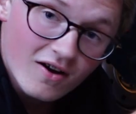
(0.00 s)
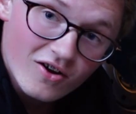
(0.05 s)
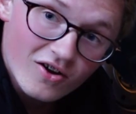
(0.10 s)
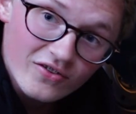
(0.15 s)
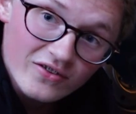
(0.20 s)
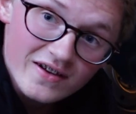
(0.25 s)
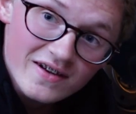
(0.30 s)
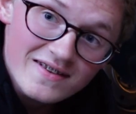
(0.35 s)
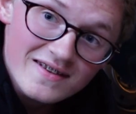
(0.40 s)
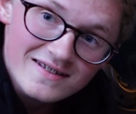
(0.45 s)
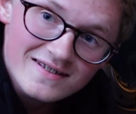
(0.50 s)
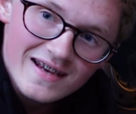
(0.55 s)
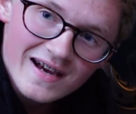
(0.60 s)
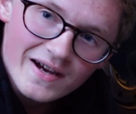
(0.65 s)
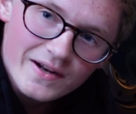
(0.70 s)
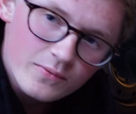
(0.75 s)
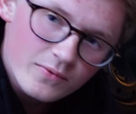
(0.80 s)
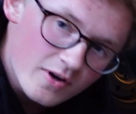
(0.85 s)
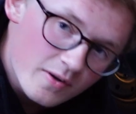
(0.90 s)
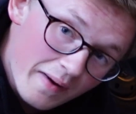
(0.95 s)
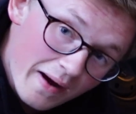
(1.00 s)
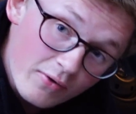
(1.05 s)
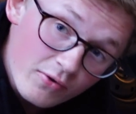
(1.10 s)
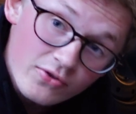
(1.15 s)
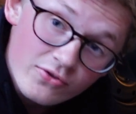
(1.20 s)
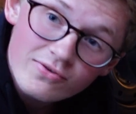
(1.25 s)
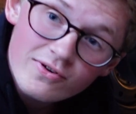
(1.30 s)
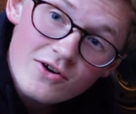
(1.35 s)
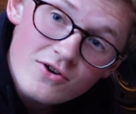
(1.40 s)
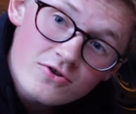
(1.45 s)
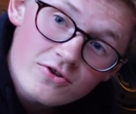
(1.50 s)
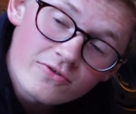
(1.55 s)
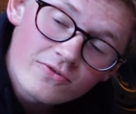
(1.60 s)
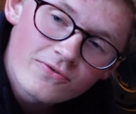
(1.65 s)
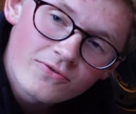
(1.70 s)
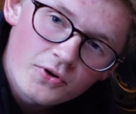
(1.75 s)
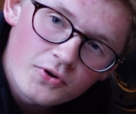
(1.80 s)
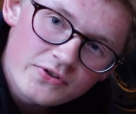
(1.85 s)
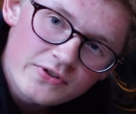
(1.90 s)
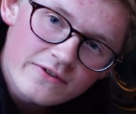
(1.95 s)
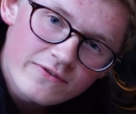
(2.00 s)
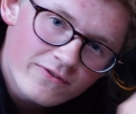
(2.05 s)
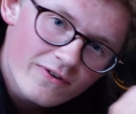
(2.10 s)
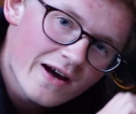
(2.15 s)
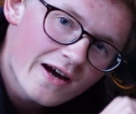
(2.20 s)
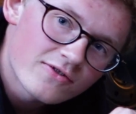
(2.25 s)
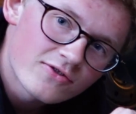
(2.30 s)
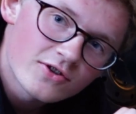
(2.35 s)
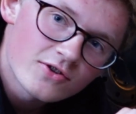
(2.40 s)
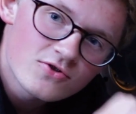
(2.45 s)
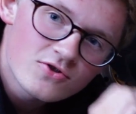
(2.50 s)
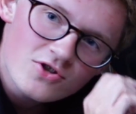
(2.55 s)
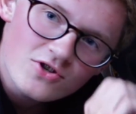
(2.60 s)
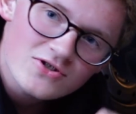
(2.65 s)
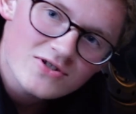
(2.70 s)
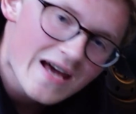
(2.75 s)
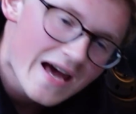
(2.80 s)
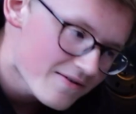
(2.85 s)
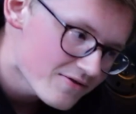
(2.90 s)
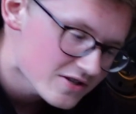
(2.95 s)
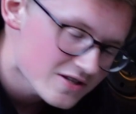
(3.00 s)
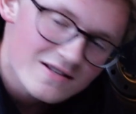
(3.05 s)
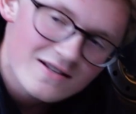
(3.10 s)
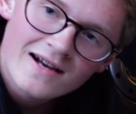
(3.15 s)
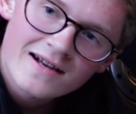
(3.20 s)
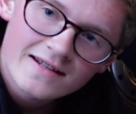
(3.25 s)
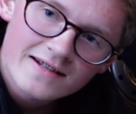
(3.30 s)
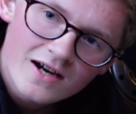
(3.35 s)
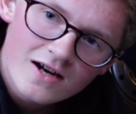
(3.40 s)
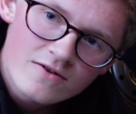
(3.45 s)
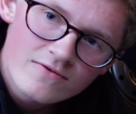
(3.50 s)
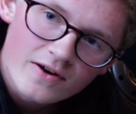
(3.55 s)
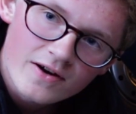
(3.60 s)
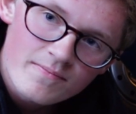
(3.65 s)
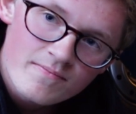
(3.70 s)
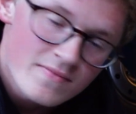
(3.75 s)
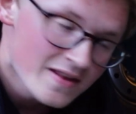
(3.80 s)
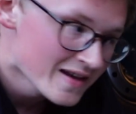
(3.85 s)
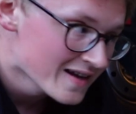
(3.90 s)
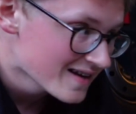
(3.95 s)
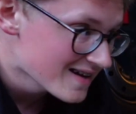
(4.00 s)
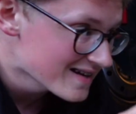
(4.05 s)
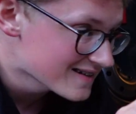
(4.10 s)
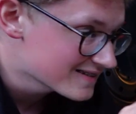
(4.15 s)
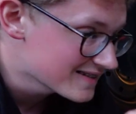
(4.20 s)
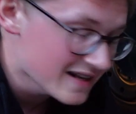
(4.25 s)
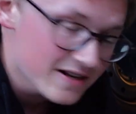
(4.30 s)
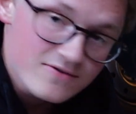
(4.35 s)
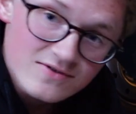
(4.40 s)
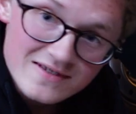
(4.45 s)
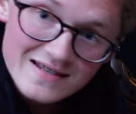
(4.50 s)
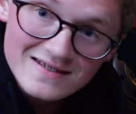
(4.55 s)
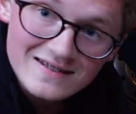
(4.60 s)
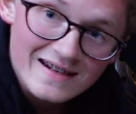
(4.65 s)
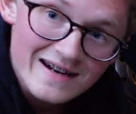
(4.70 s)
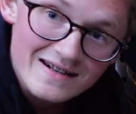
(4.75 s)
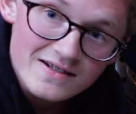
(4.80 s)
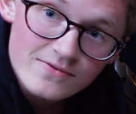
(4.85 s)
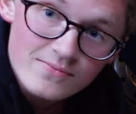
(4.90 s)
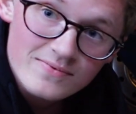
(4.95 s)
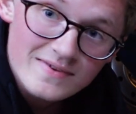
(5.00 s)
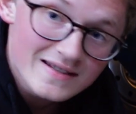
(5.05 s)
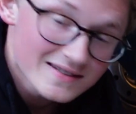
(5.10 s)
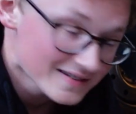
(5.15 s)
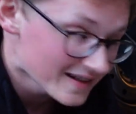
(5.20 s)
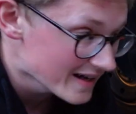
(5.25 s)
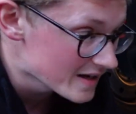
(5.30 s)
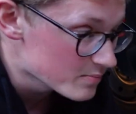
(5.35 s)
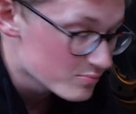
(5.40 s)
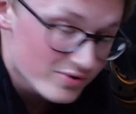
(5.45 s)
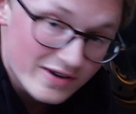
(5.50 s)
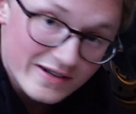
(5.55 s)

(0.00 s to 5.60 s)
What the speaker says: On the other side, we're about 345, so just ever so slightly over. Instead of disconnecting from this side and